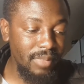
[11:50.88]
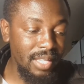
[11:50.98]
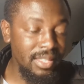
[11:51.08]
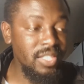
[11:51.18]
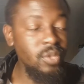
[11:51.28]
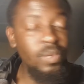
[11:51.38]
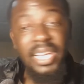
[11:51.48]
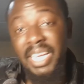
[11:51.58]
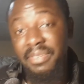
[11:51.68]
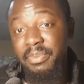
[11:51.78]
this is why
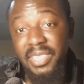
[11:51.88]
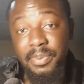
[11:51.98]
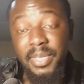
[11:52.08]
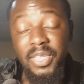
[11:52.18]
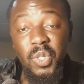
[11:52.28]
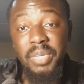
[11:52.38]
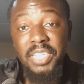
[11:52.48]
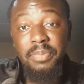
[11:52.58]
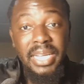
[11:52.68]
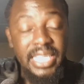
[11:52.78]
government spends so
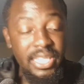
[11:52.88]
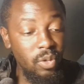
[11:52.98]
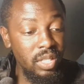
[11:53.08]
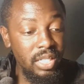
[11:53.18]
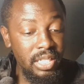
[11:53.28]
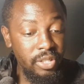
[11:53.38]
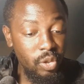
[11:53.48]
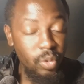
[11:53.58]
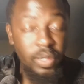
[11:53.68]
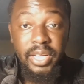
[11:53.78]
much money on
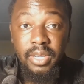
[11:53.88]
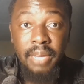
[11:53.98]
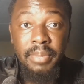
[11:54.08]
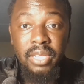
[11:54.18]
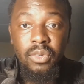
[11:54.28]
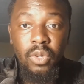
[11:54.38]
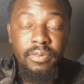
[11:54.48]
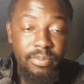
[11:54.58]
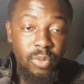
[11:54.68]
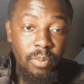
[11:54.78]
on
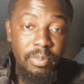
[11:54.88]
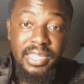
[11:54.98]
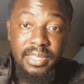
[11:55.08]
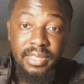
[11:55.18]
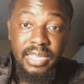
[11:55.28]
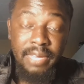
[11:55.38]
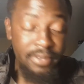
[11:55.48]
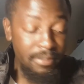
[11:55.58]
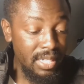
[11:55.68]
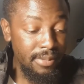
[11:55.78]
combating
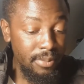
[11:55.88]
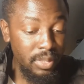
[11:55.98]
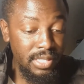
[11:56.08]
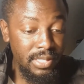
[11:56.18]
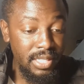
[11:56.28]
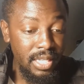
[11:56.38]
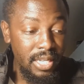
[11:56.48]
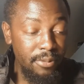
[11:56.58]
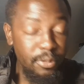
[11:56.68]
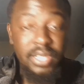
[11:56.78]
FMD, which is
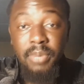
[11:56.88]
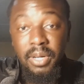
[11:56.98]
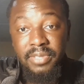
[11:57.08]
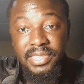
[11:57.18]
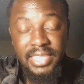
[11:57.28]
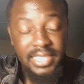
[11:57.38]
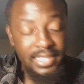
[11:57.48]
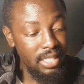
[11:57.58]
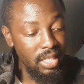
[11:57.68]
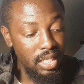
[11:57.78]
foot and mouth
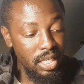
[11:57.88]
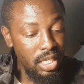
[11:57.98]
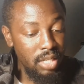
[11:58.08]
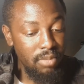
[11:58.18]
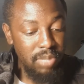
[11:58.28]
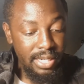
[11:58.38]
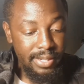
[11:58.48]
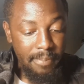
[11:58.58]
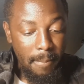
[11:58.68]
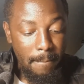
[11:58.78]
disease.
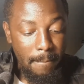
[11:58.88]
But